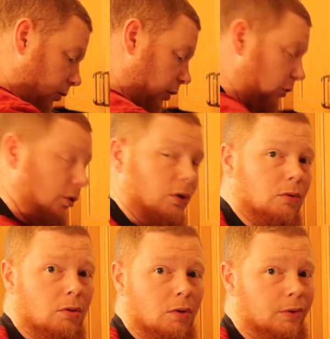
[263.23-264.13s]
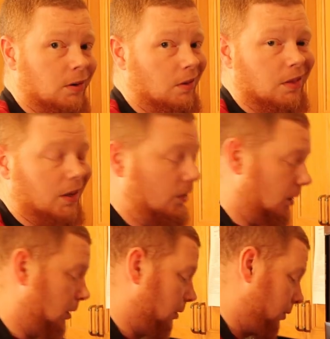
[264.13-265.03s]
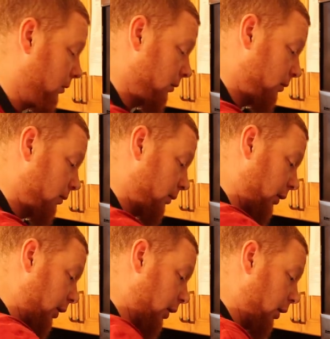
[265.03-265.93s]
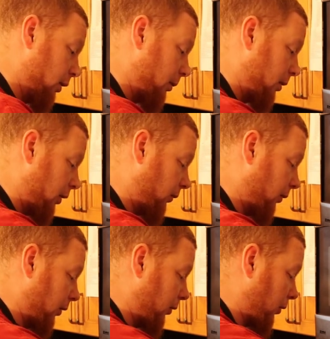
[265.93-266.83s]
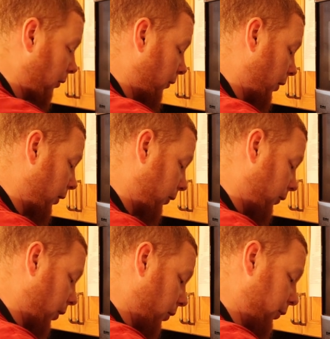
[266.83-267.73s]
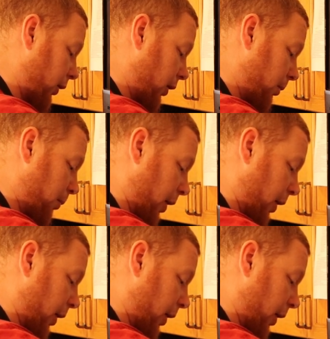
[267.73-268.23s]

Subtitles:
once you go over, that's it. This is a very salty